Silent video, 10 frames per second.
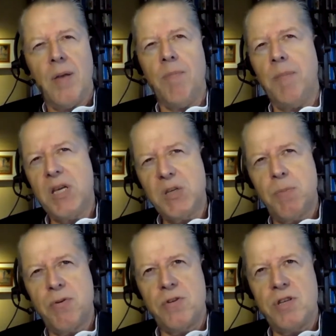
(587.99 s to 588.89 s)

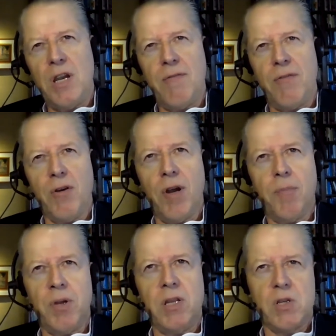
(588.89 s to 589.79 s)
misperceive
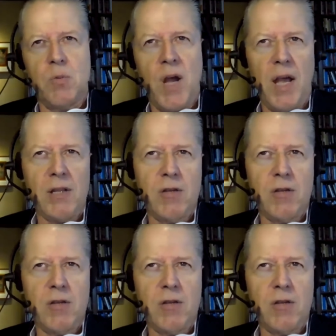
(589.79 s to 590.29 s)
Europe in this way,